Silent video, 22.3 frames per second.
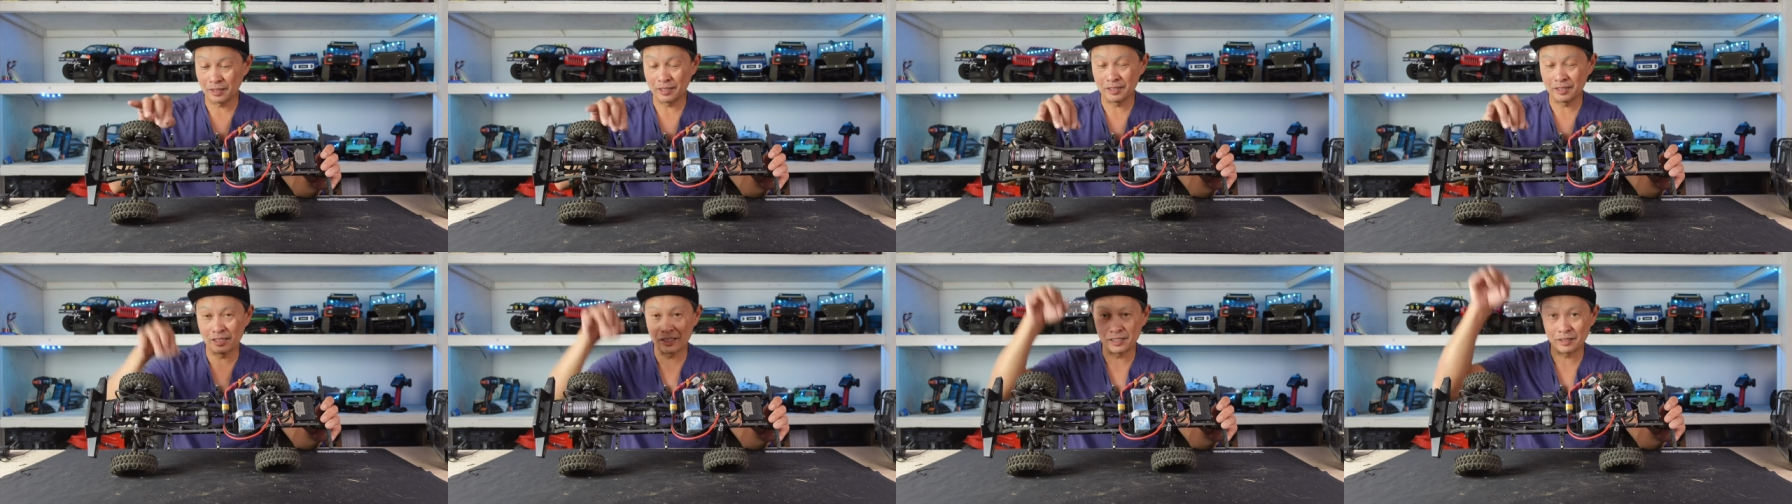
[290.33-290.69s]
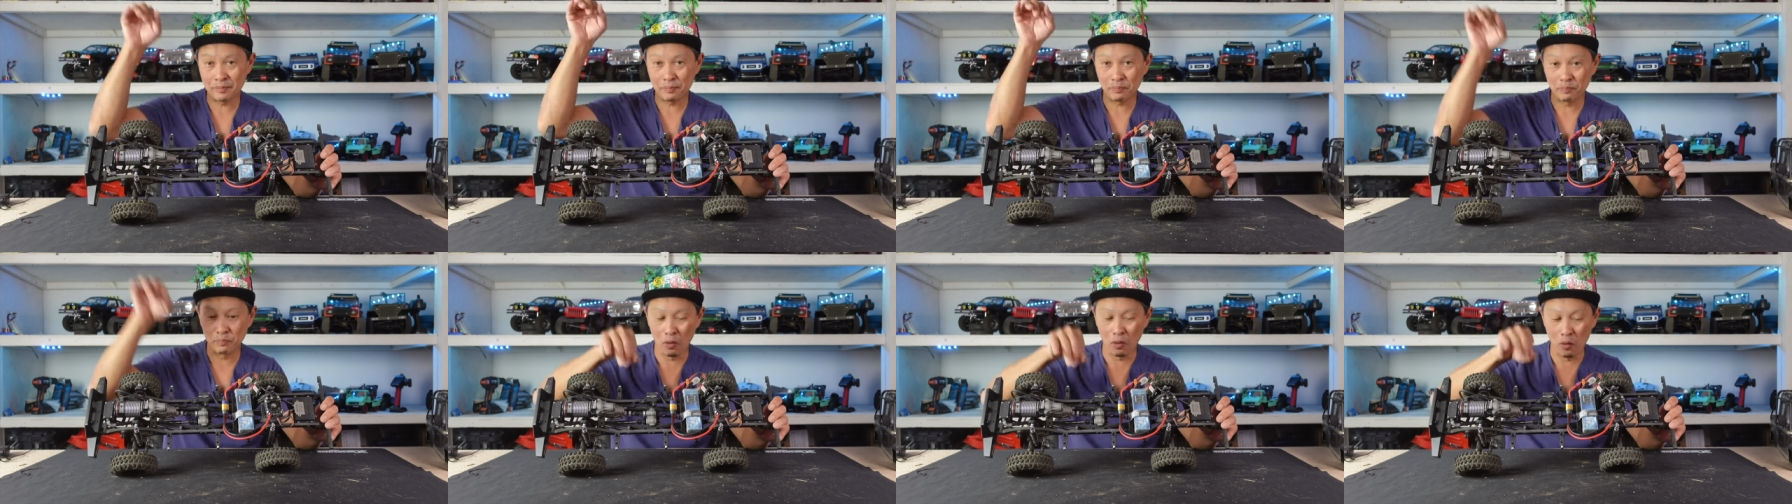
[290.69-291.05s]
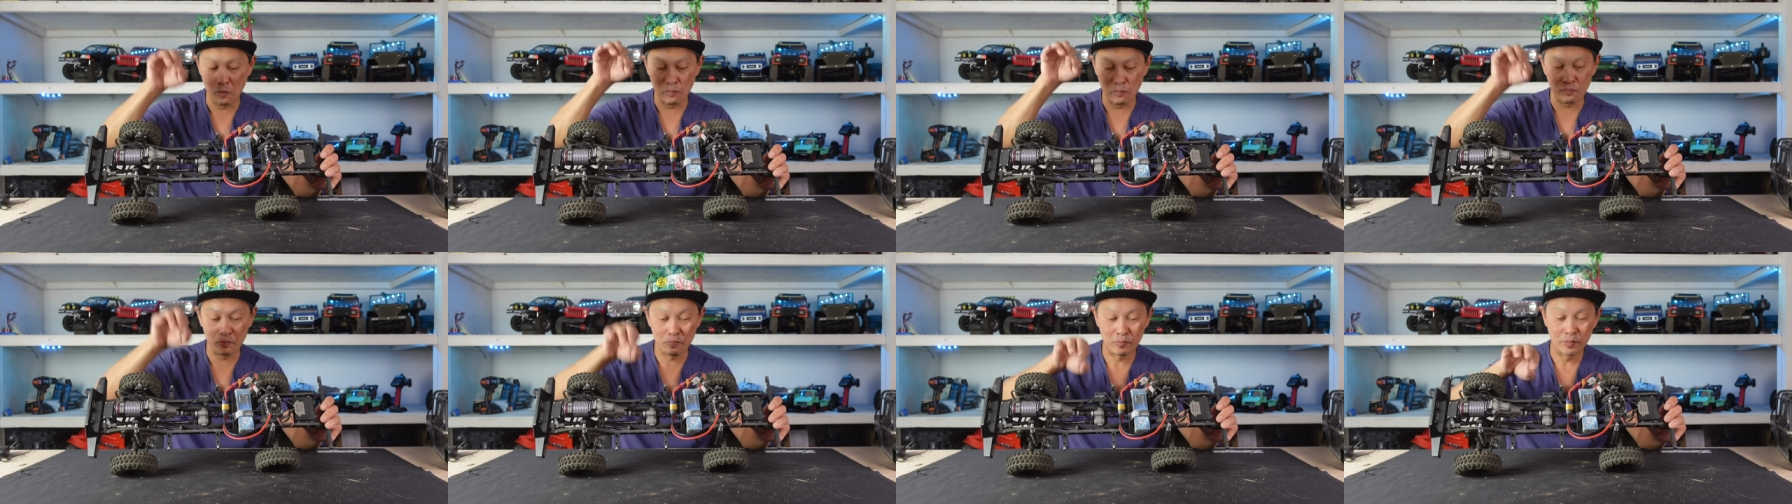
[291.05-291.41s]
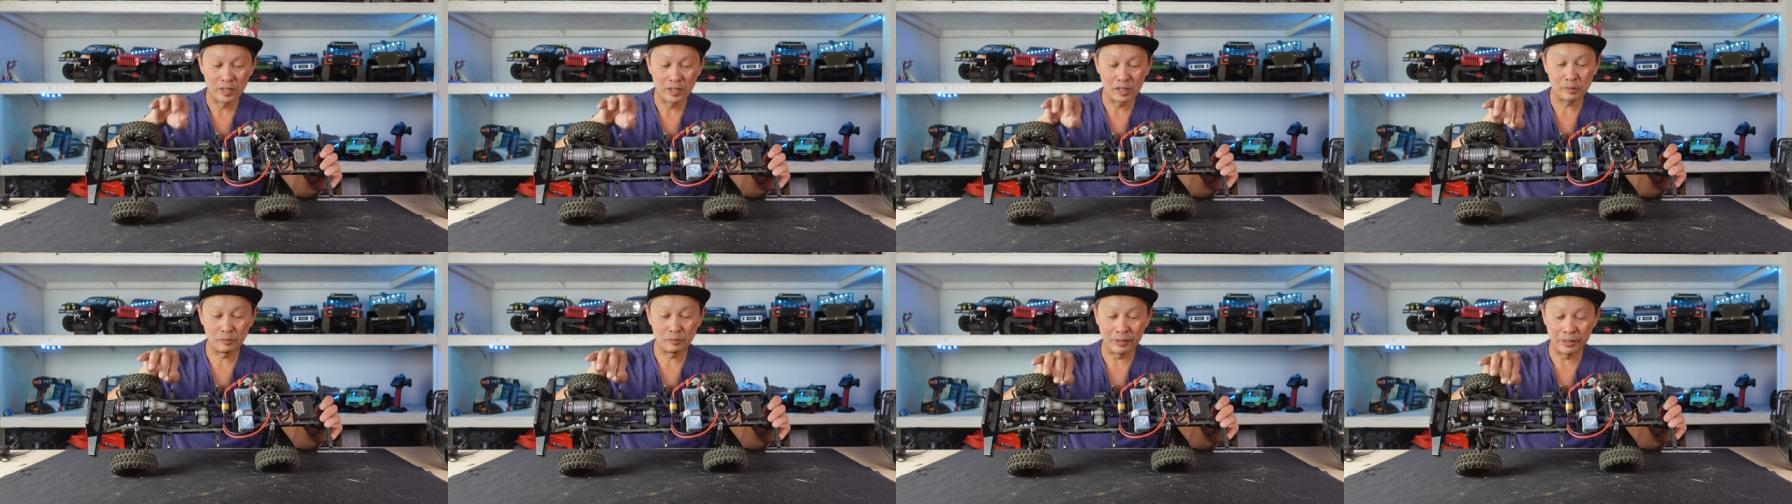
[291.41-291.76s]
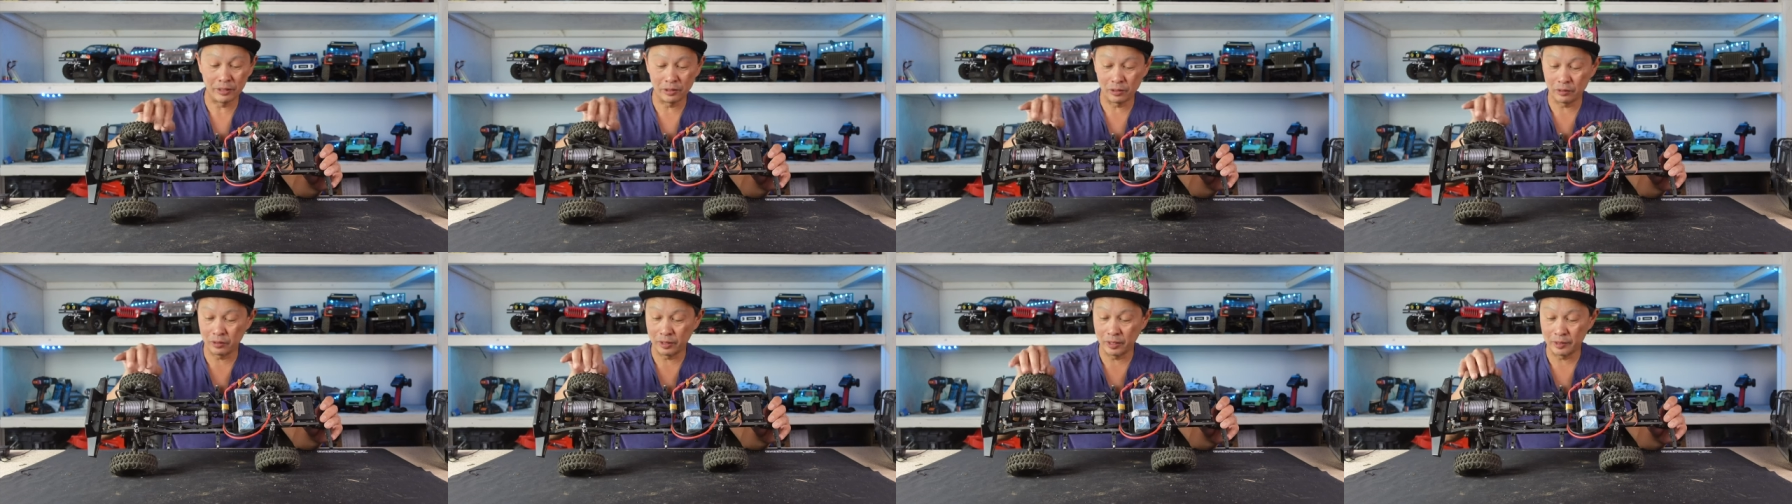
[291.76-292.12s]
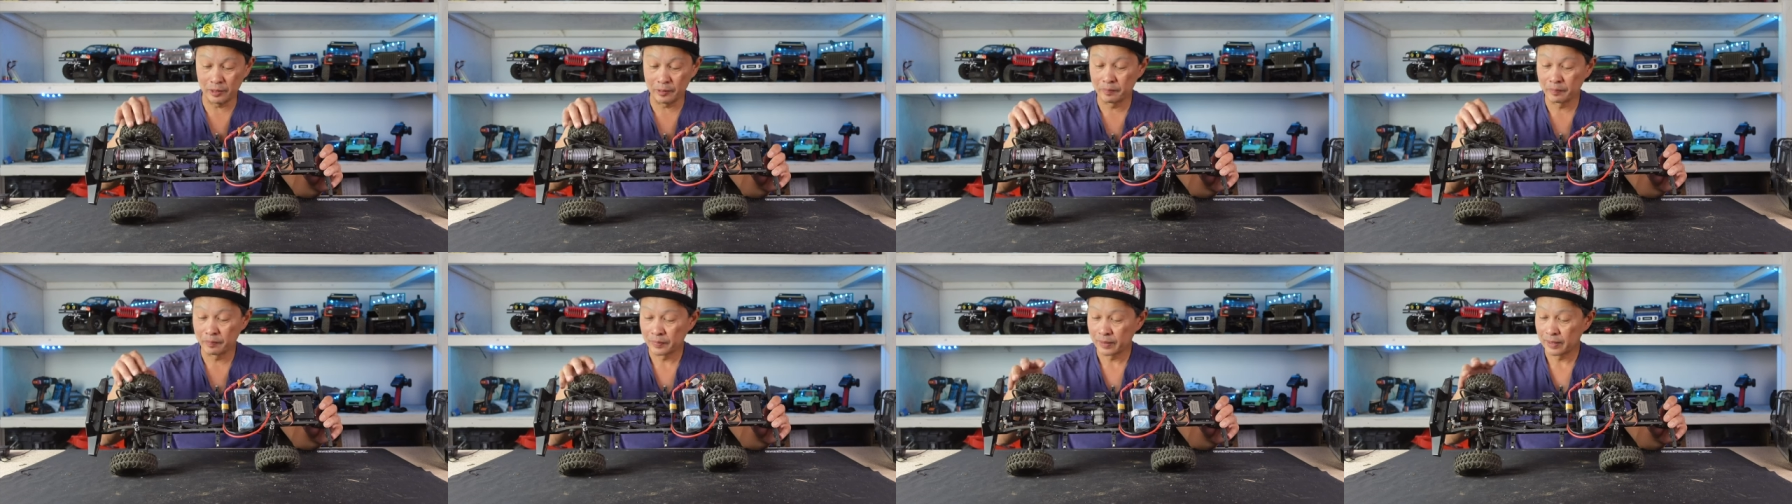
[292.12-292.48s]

It just boom, spring loaded.